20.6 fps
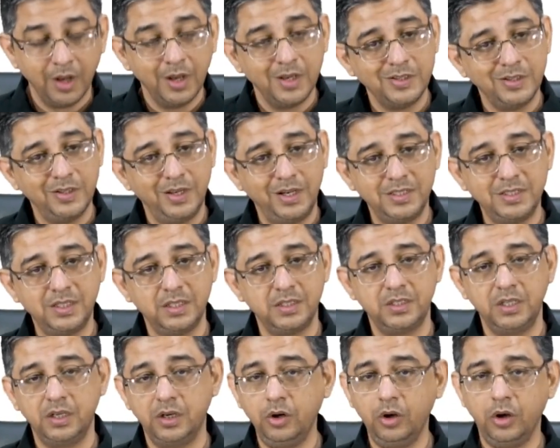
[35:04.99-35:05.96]
So let's
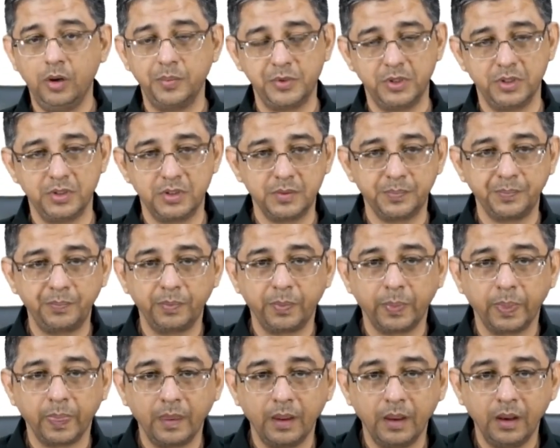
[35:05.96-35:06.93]
consider options.
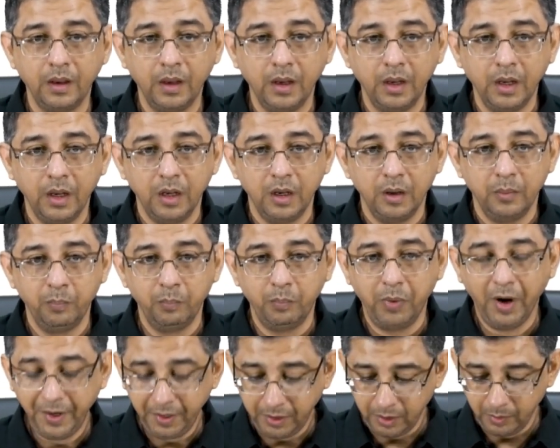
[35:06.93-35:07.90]

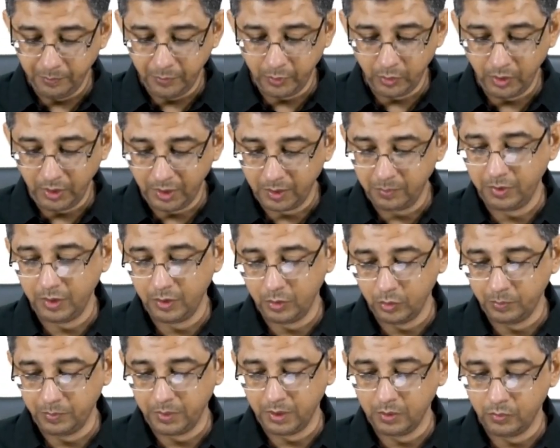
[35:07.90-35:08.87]
Bitemporal
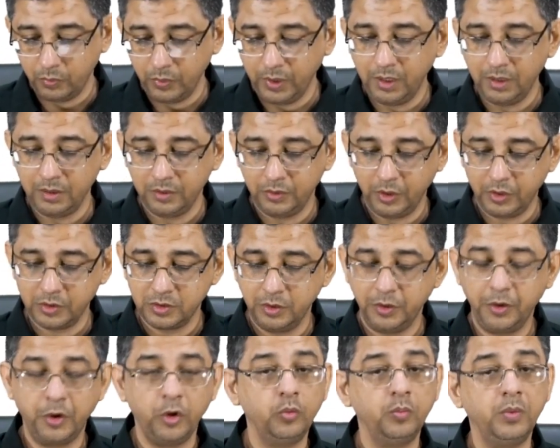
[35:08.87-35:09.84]
hemianopia. Well, there's a
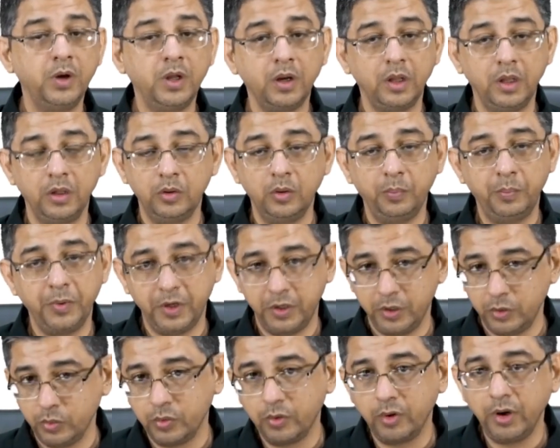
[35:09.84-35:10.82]
tumor in the
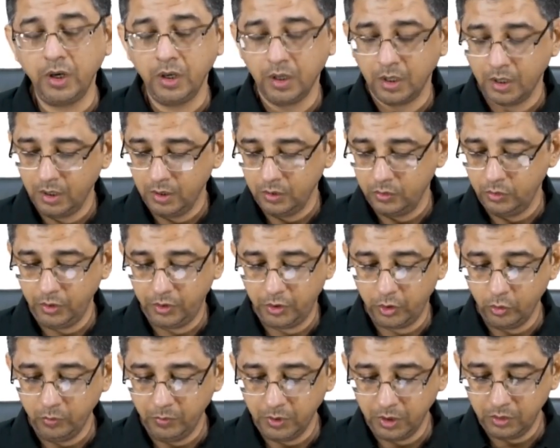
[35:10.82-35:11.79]
pituitary. The
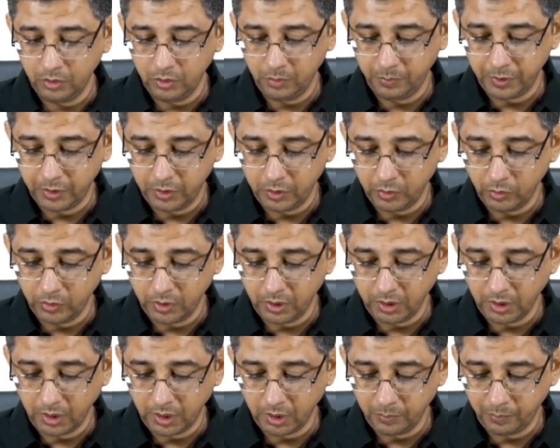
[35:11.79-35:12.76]
tumor in the pituitary
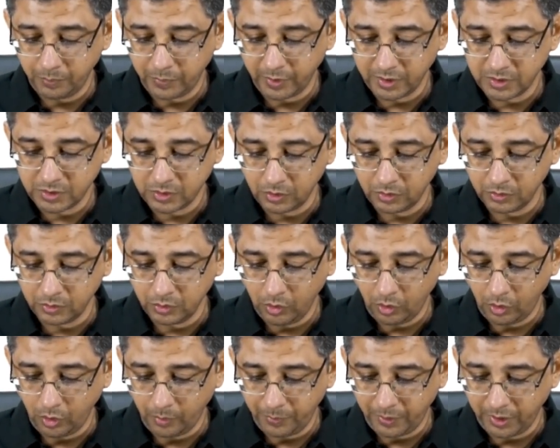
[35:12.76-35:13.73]
can press on the
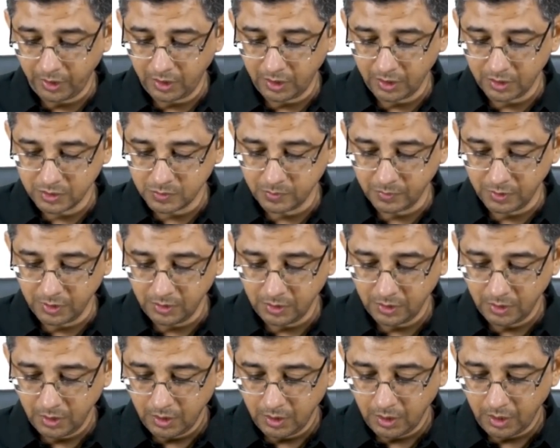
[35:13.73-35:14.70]
optic chiasma,
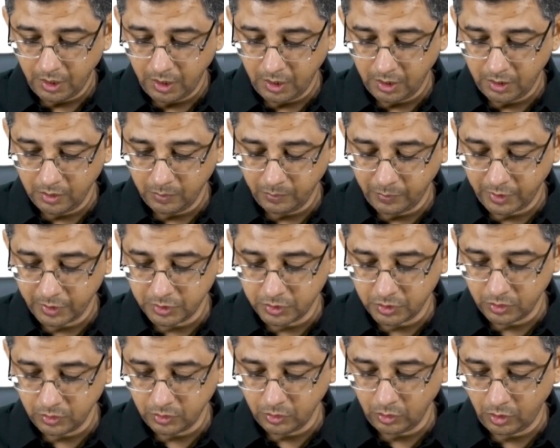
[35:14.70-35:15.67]
and
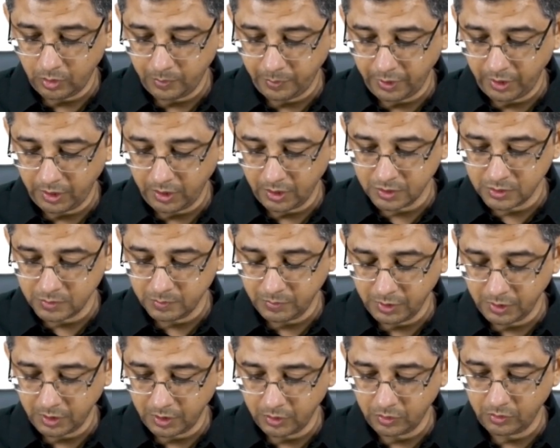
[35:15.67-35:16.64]
pressure on the optic chiasma
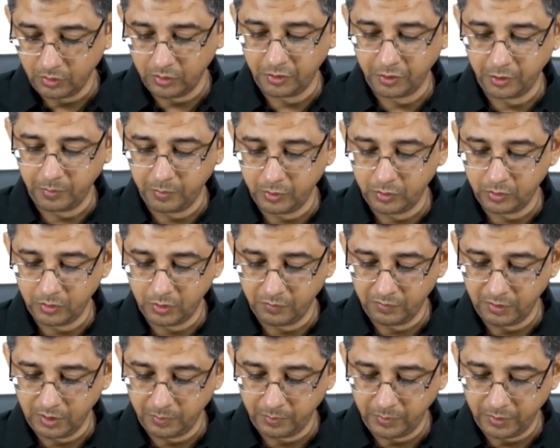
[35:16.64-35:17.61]
can contribute to
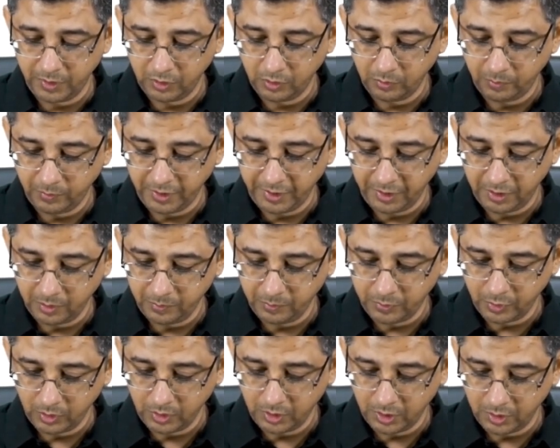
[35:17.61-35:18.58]
development of
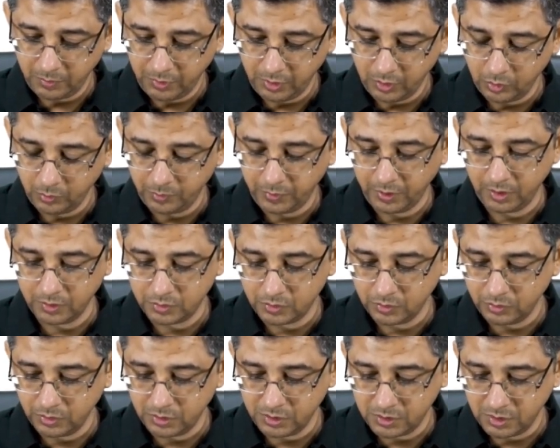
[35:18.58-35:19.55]
bitemporal hemianopia. So
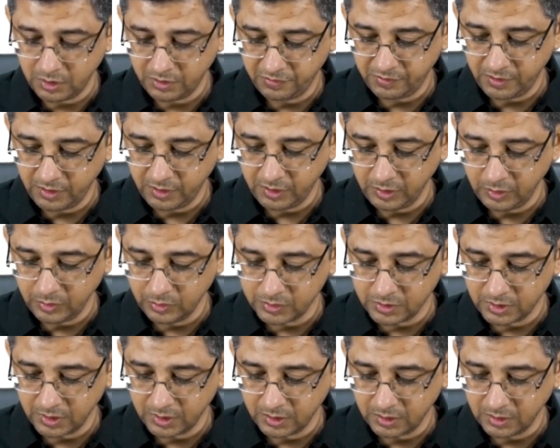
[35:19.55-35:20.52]
this definitely
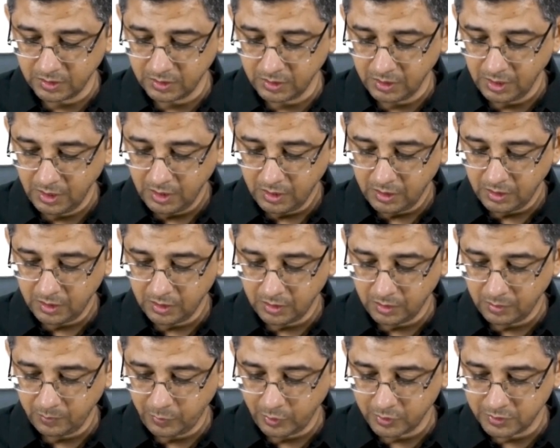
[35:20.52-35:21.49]
looks like a
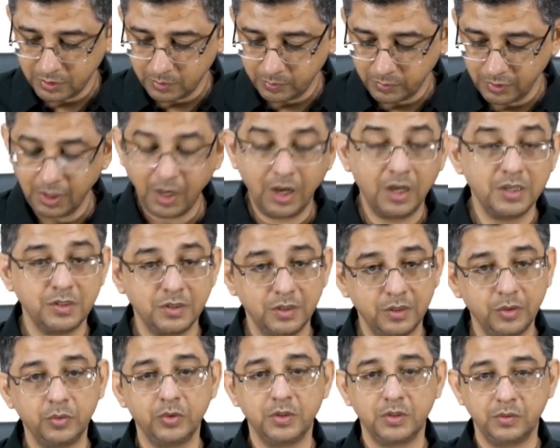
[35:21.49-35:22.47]
possible answer
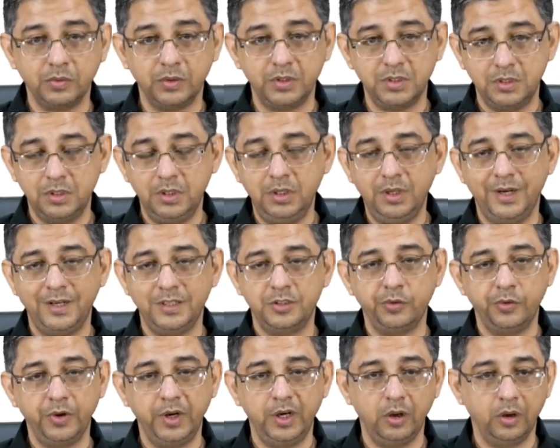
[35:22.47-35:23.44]
to this question. Let's
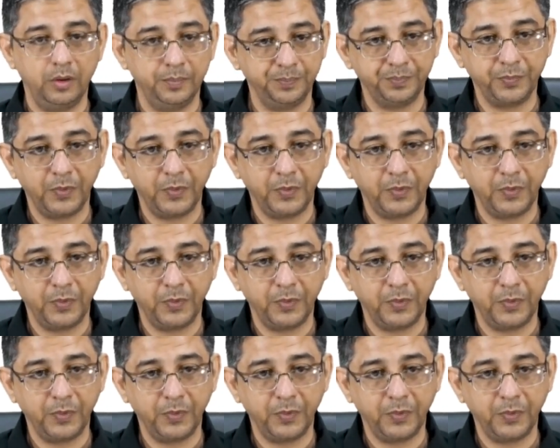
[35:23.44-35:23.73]
read on.